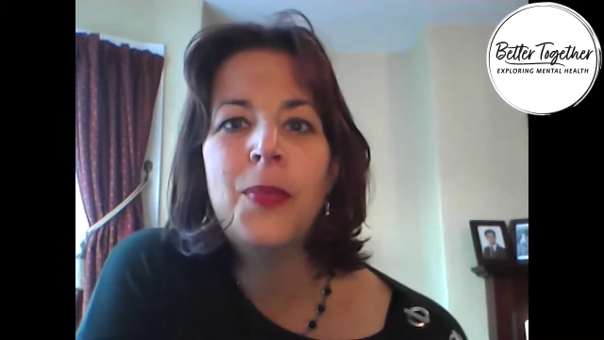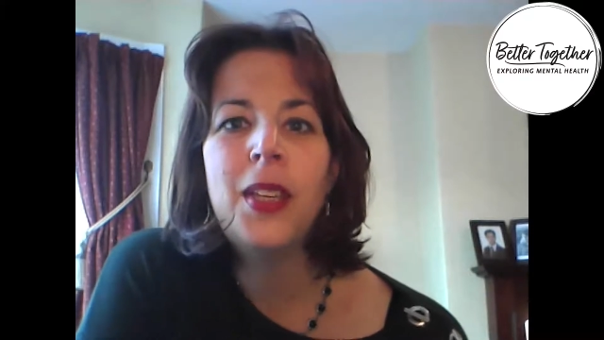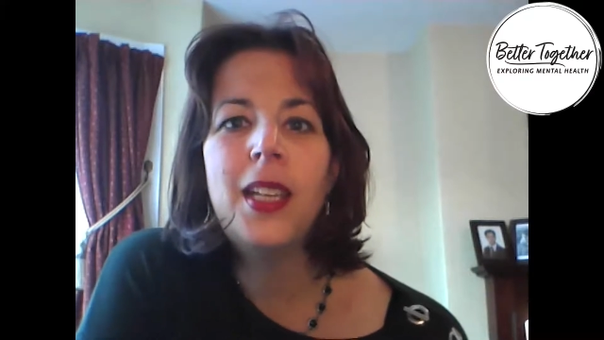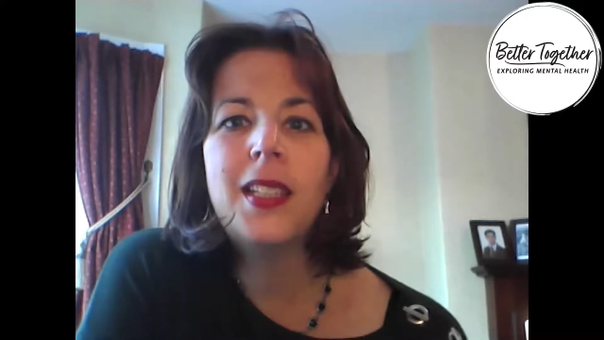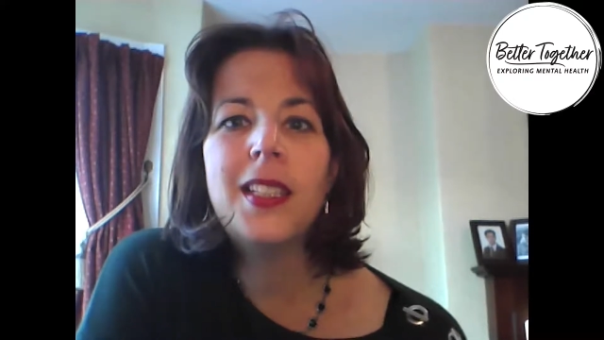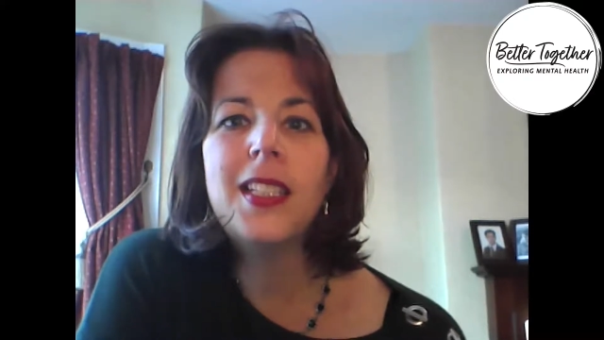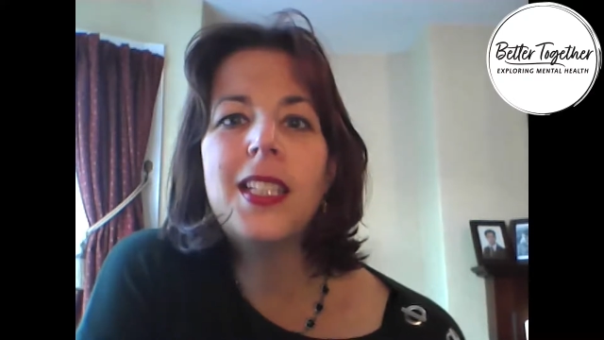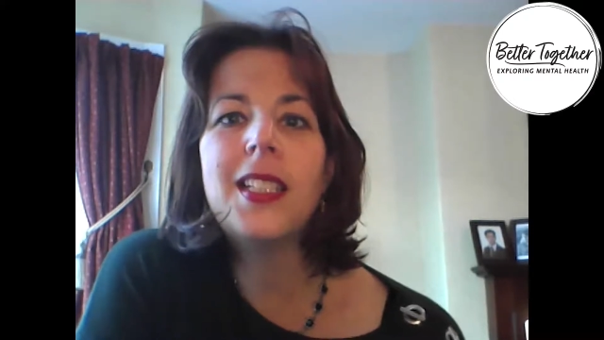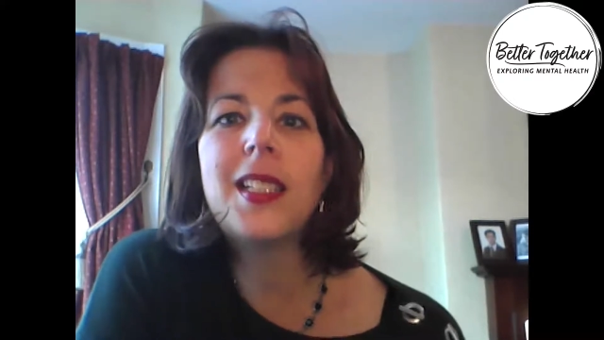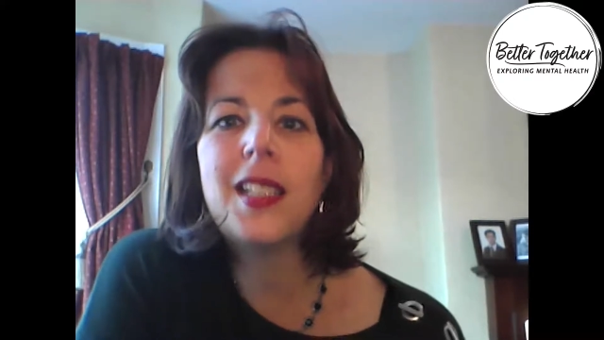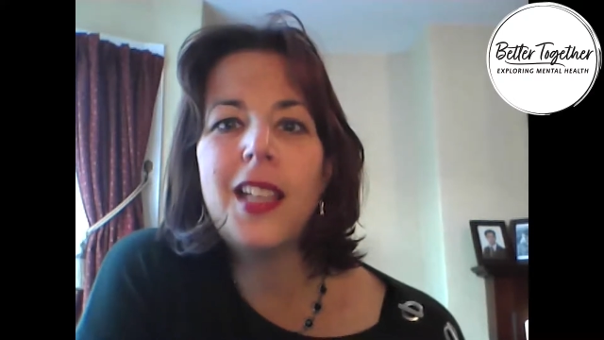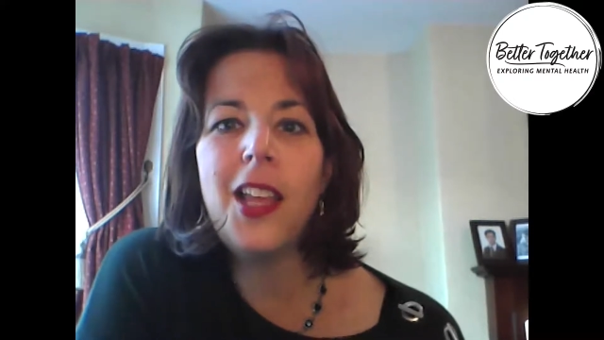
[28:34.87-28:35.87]
is that it
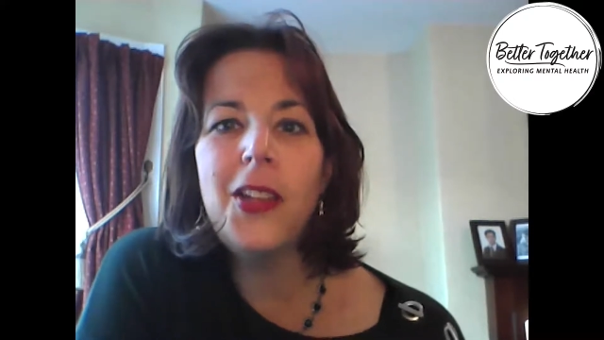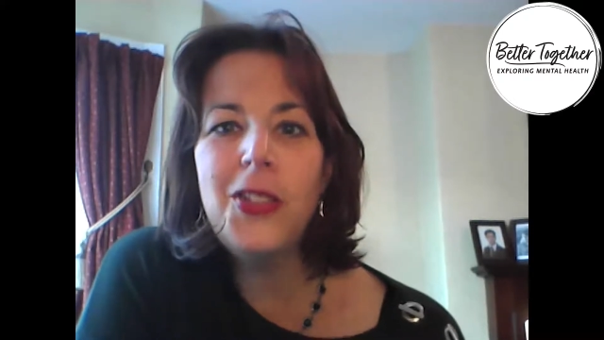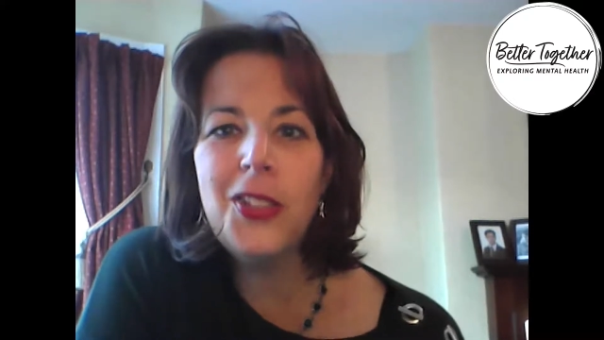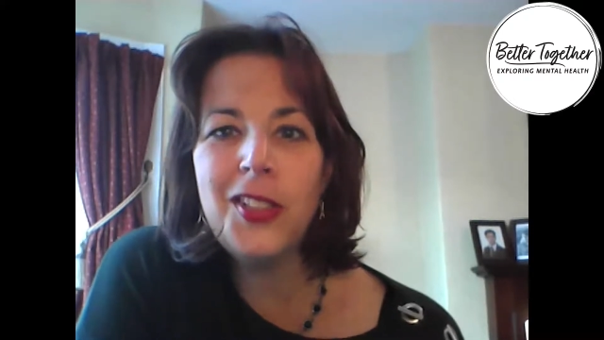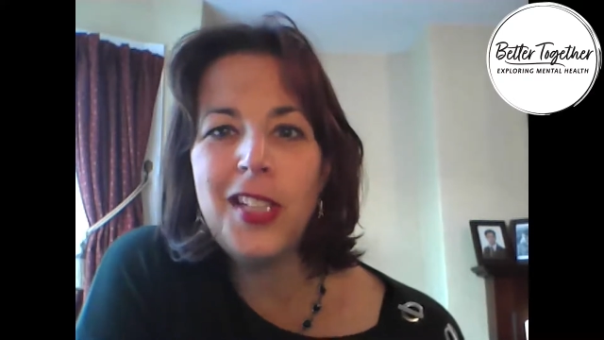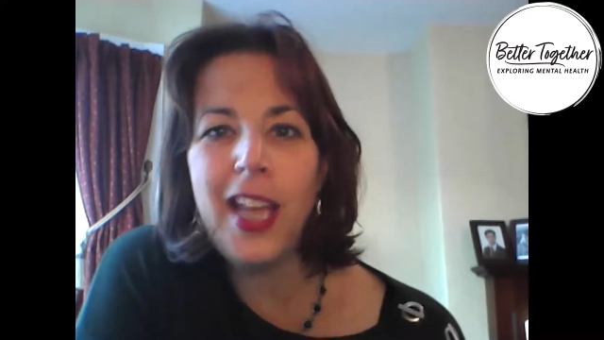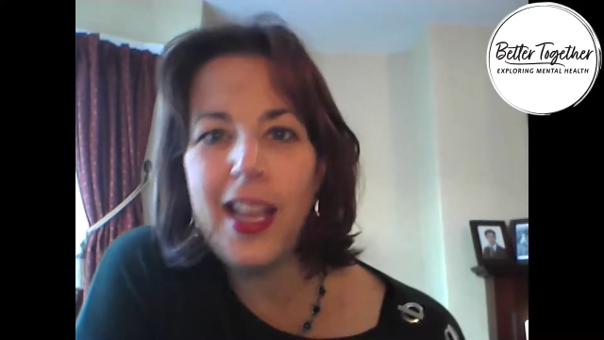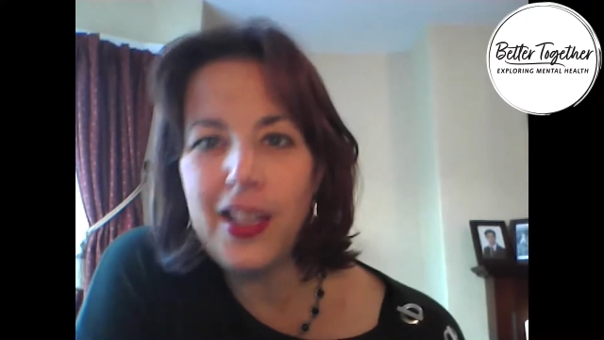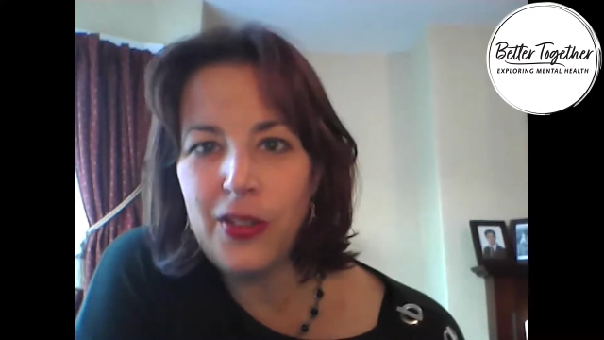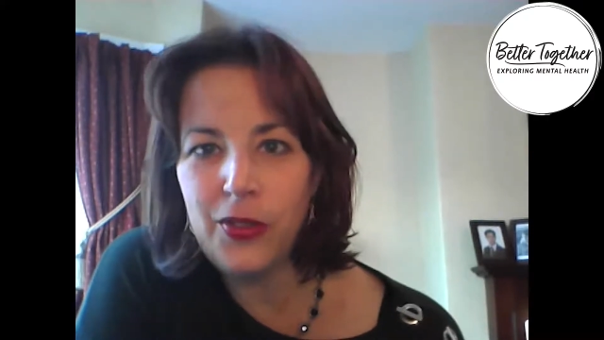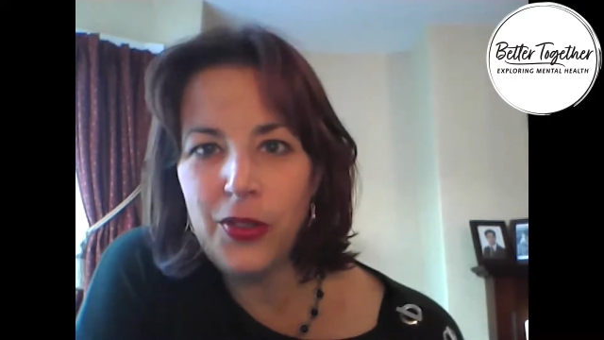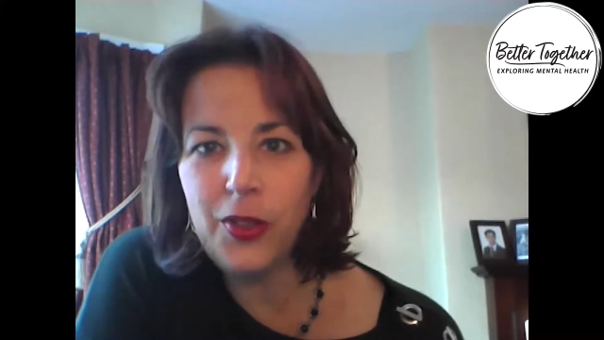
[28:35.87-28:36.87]
slows
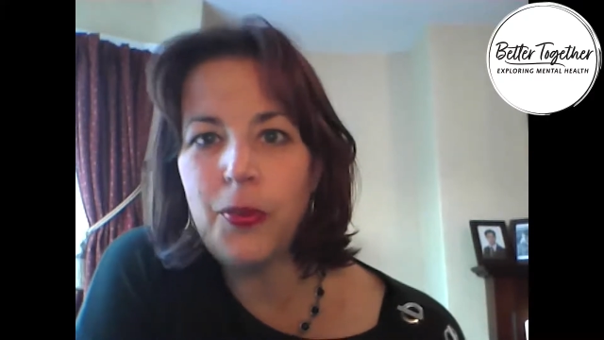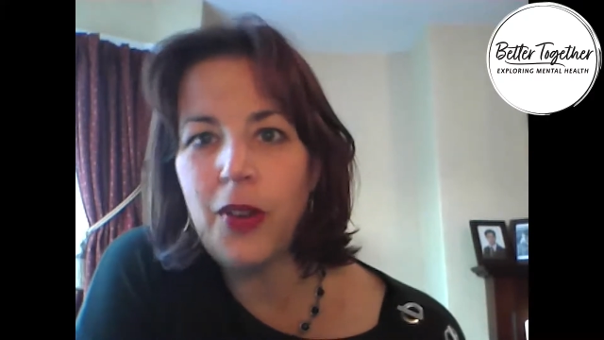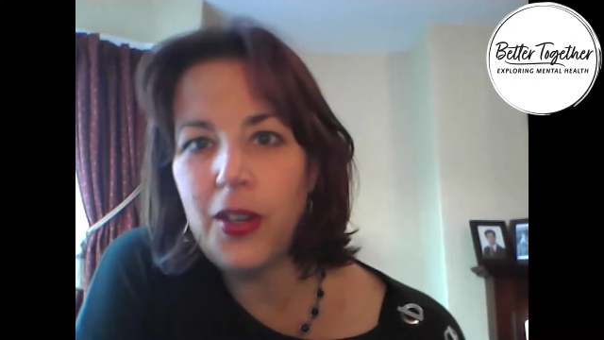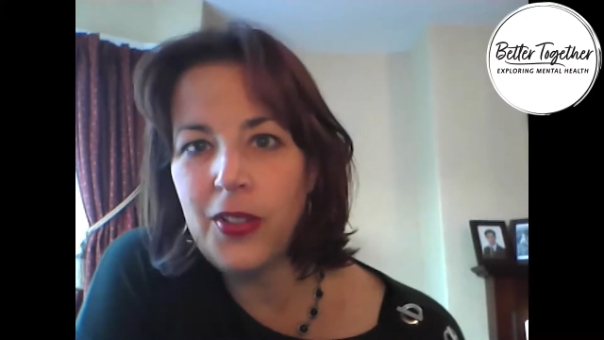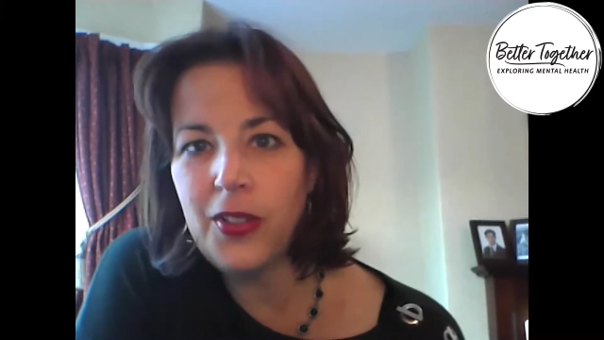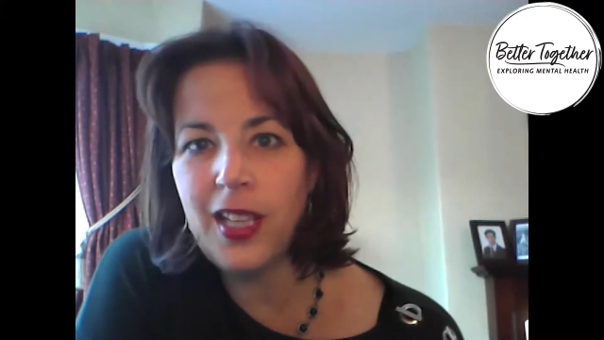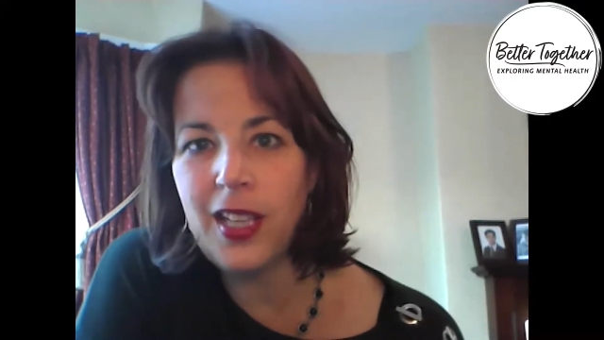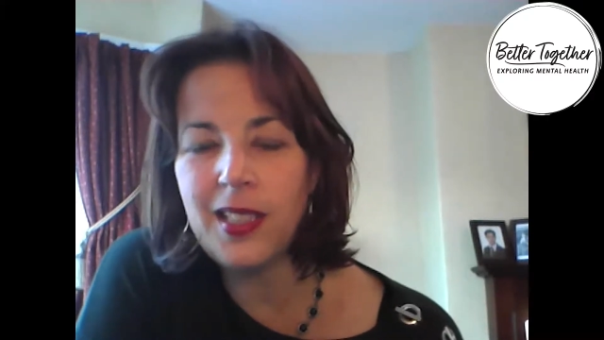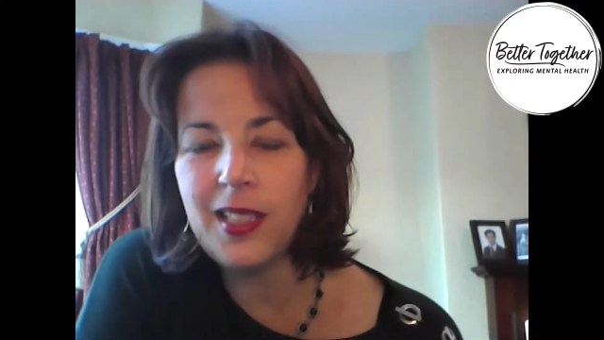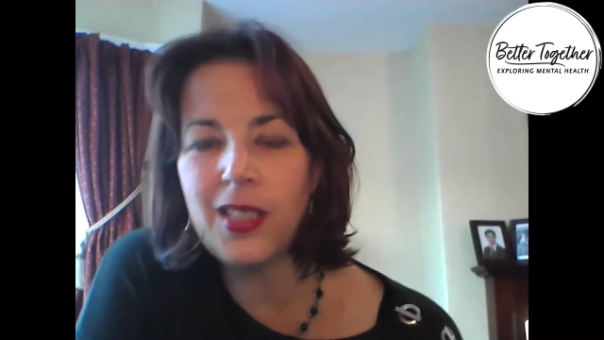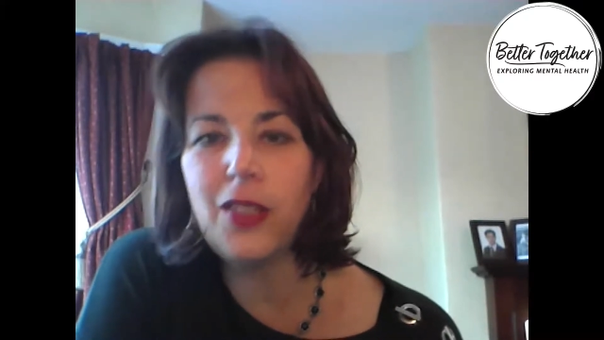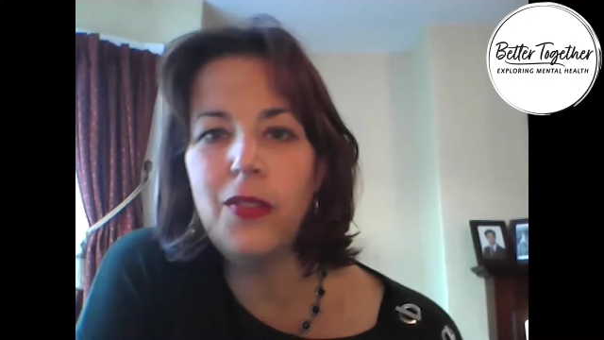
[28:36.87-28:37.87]
down the
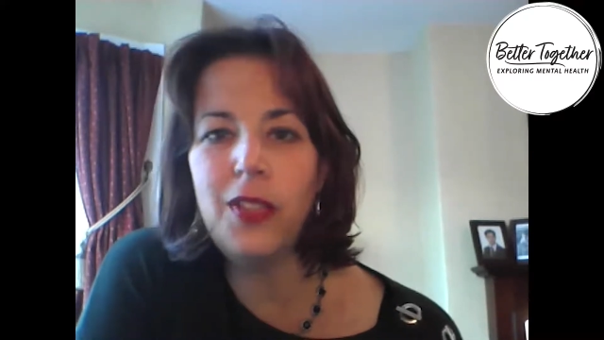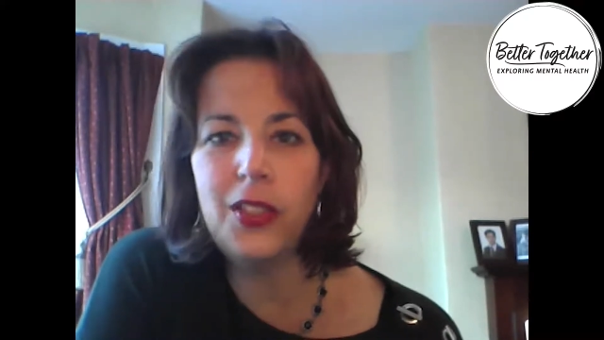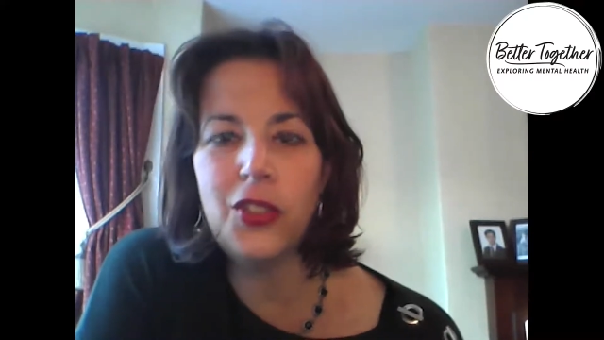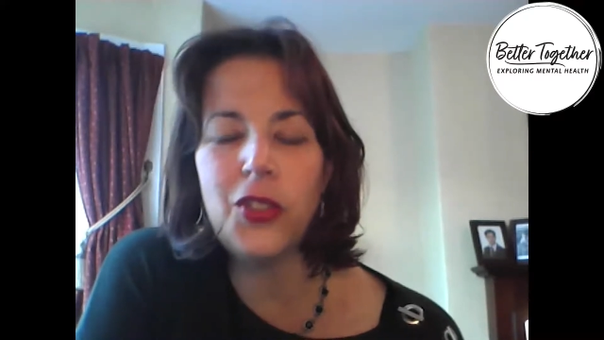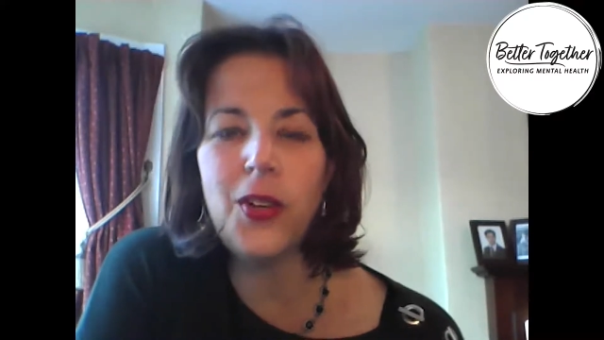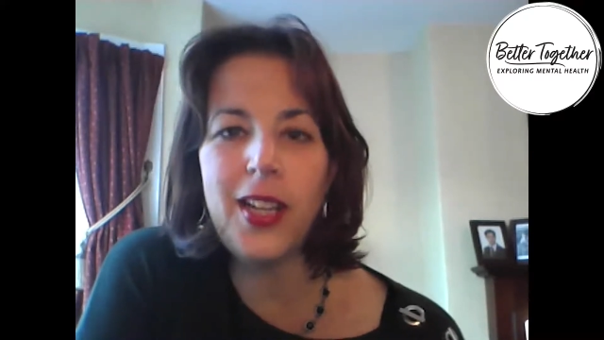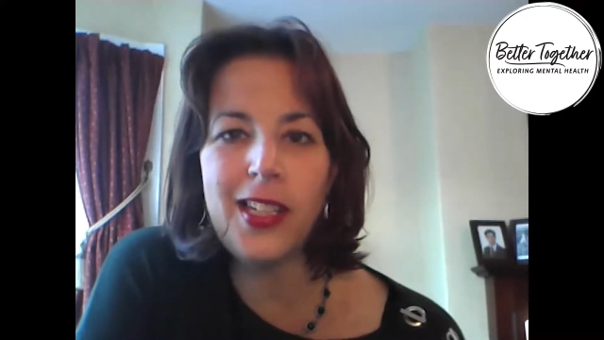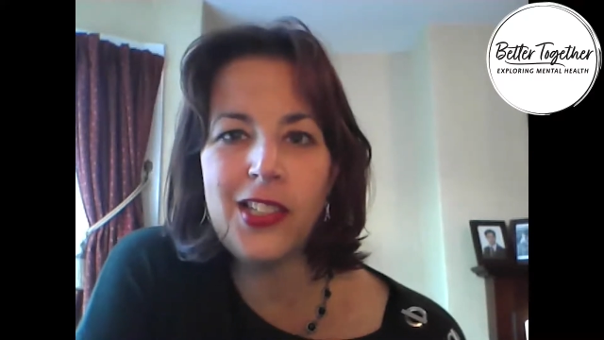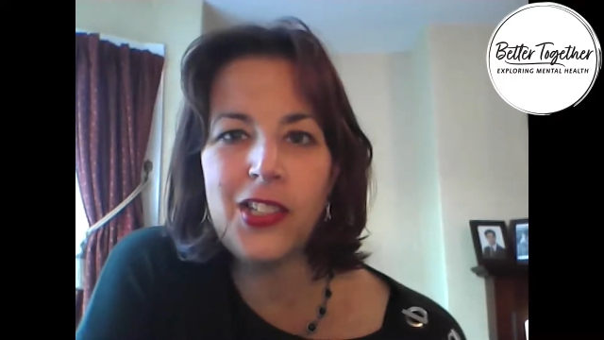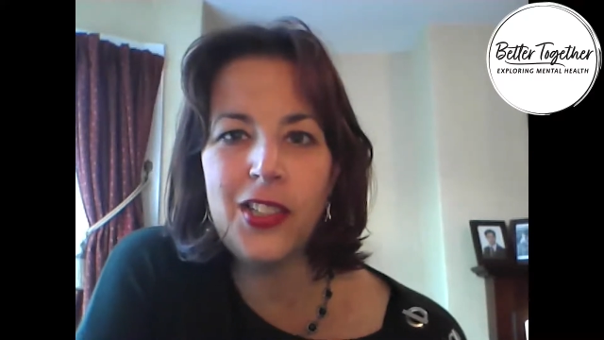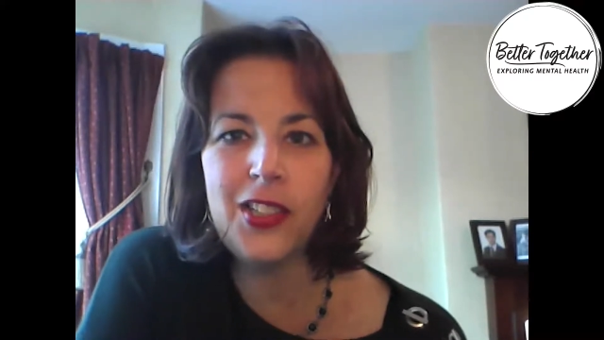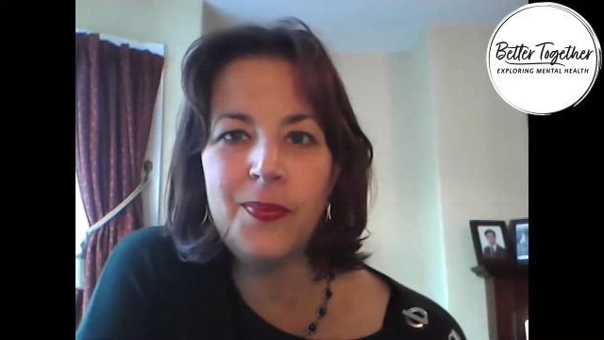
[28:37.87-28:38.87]
process of
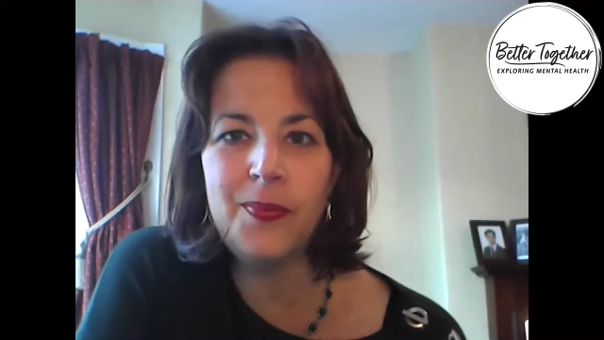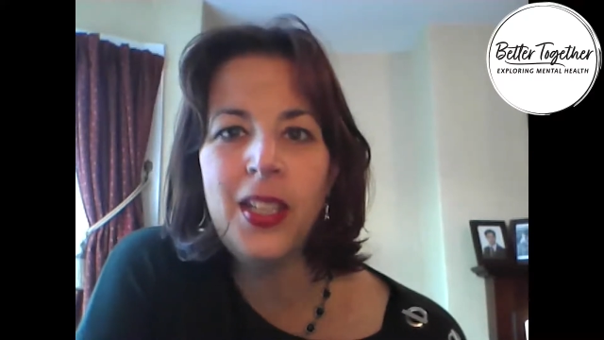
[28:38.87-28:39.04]
interaction.